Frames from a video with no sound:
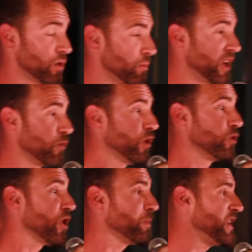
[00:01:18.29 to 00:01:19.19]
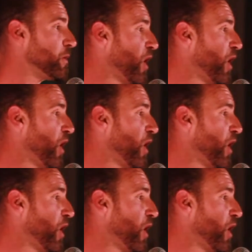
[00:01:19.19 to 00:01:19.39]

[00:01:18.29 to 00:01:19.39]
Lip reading: But it will not be the